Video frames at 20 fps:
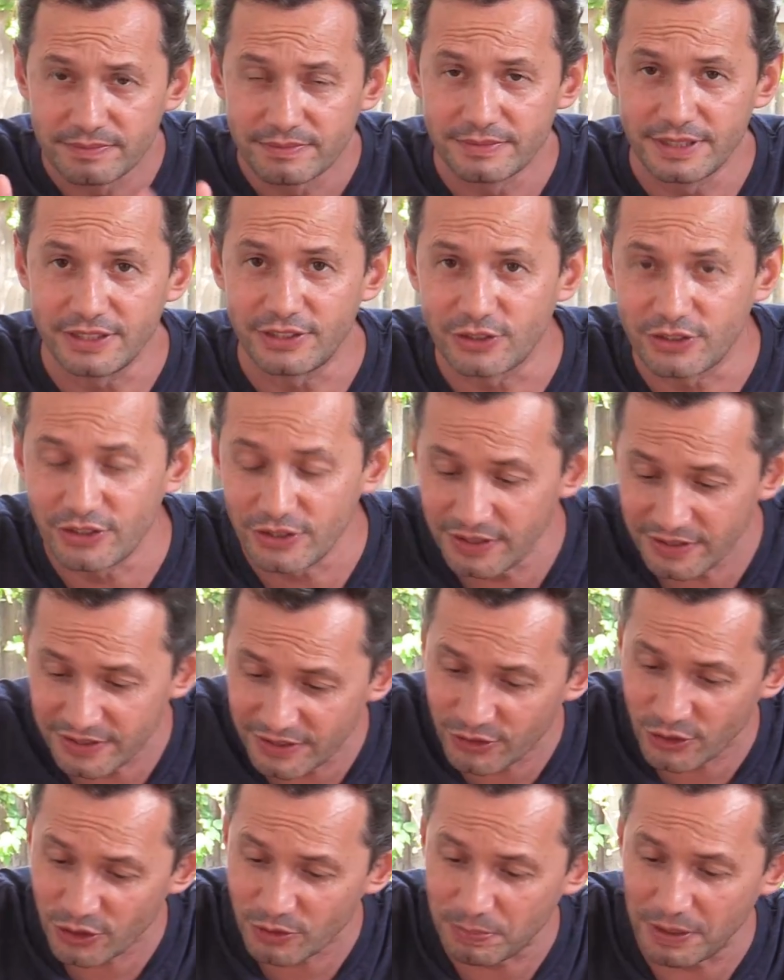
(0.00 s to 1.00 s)
This
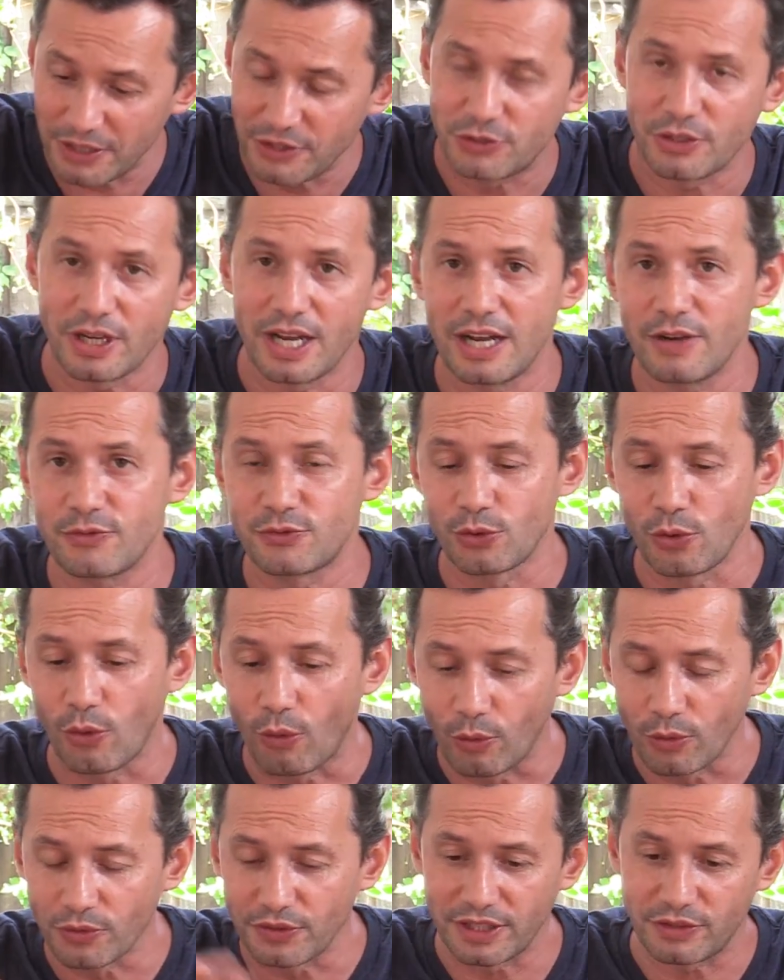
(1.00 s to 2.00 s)
is the space you have to
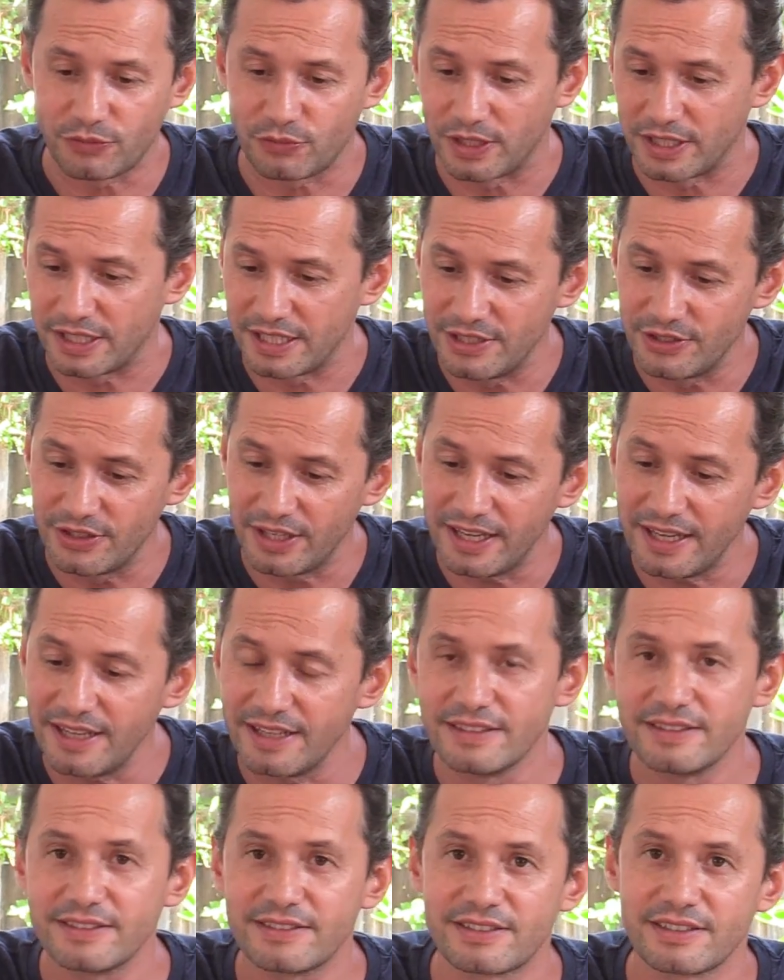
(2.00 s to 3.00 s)
hold that thing. In a
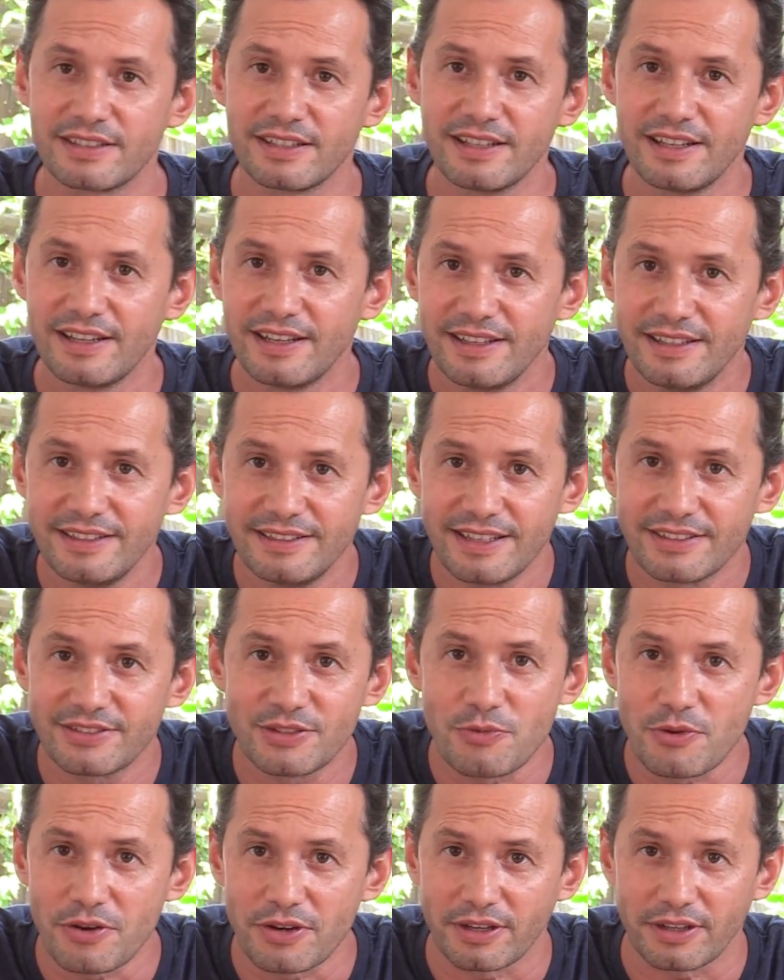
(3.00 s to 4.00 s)
hand, it
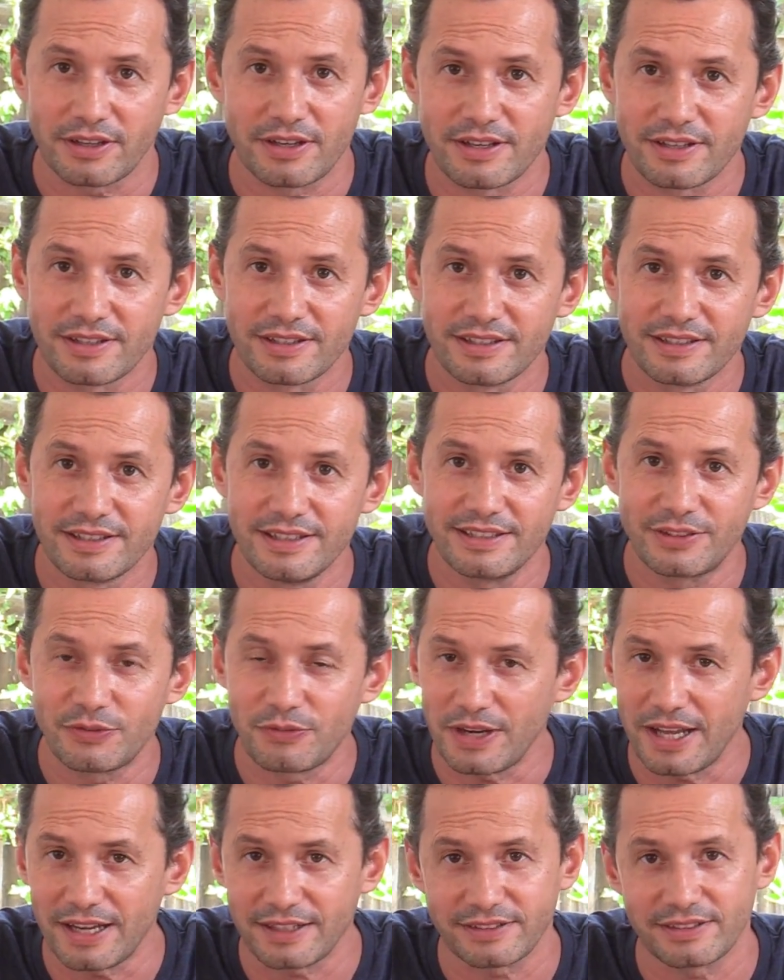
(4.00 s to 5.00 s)
doesn't work. It's
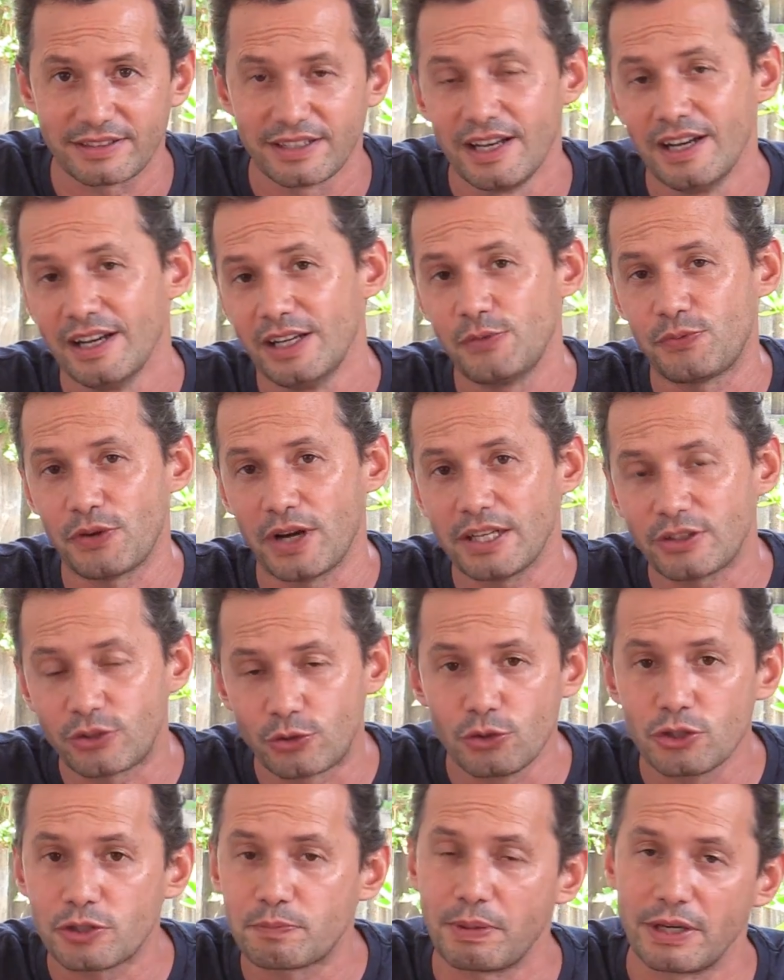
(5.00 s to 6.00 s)
flat. If I had
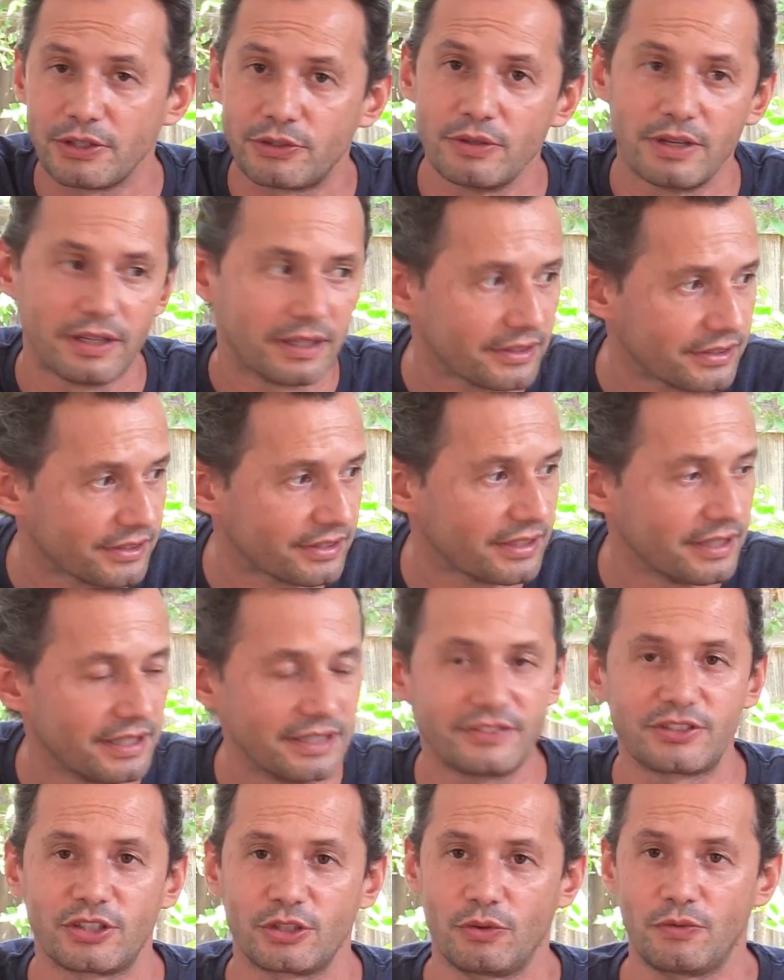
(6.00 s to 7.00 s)
2 spatulas
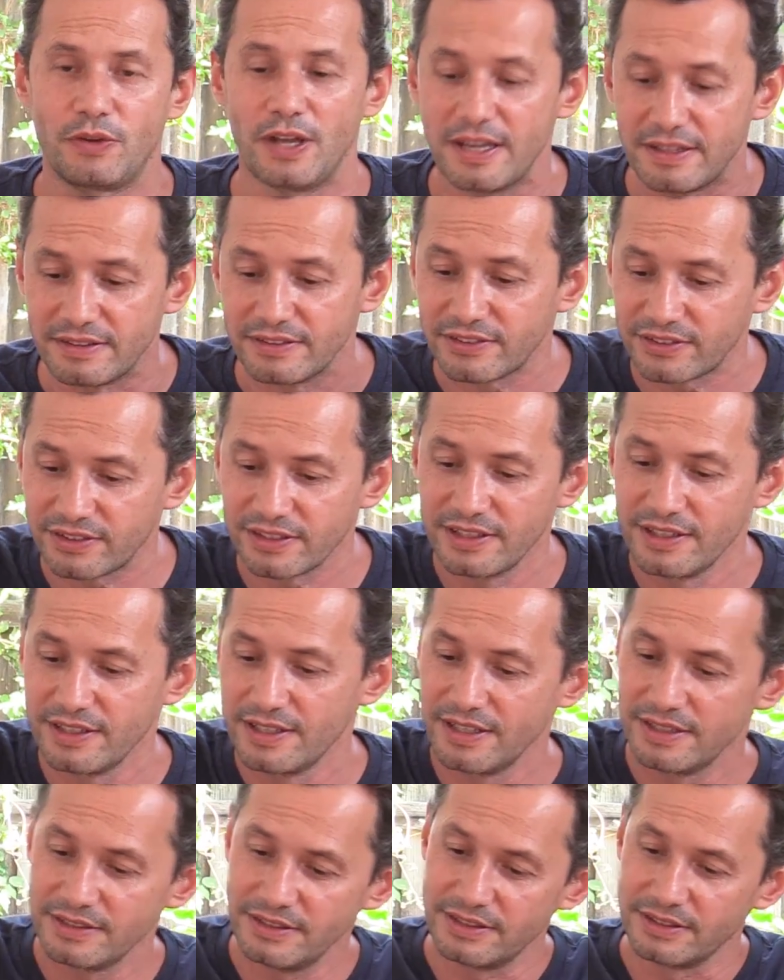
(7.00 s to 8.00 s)
instead of hands,
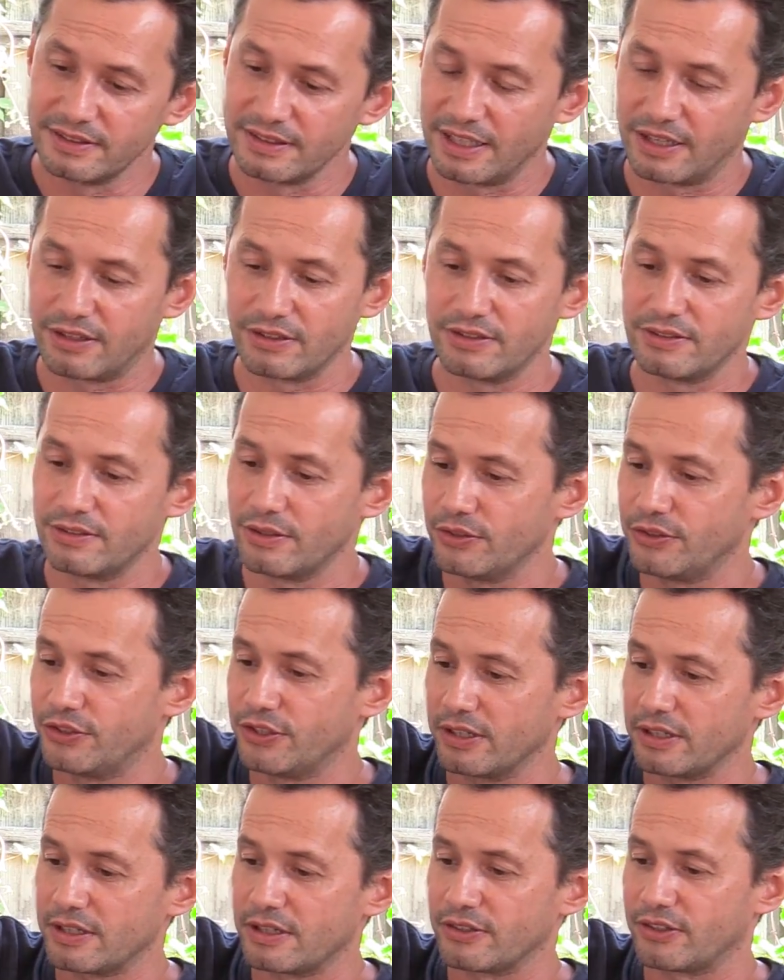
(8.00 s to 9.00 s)
like a
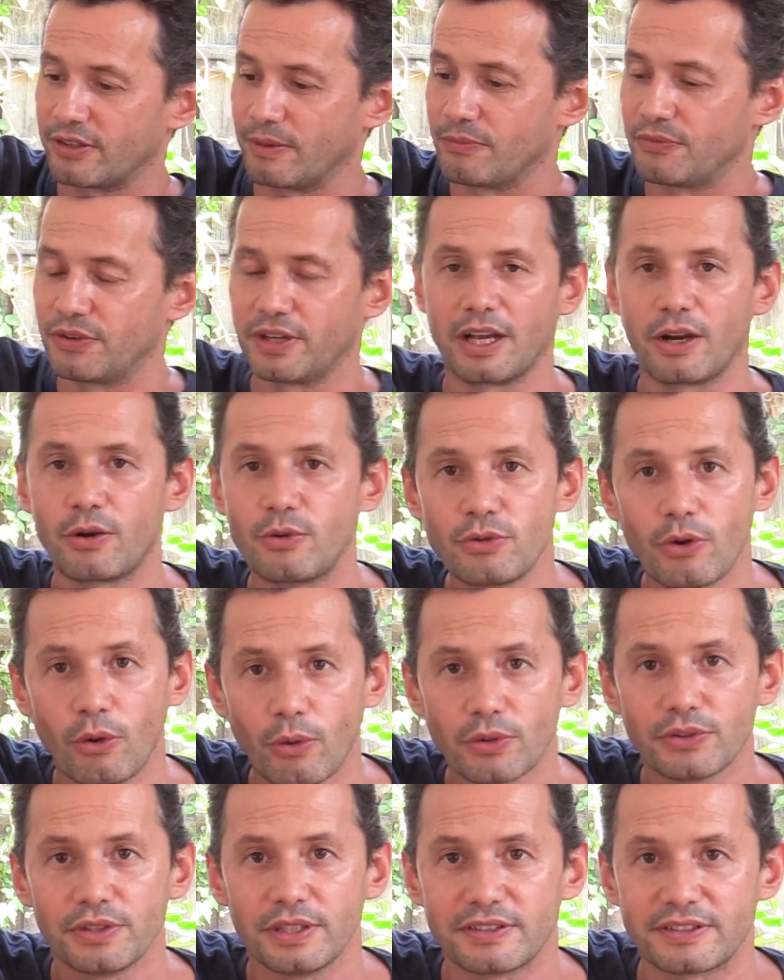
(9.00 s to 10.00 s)
duck or something, I could
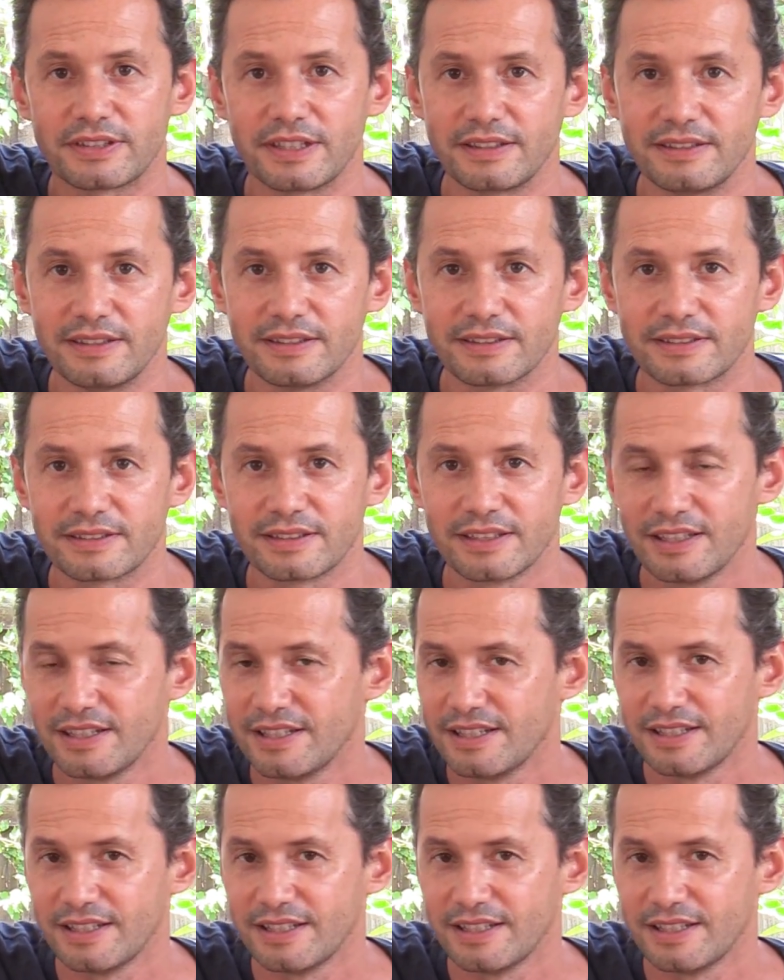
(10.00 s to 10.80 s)
hold this like this.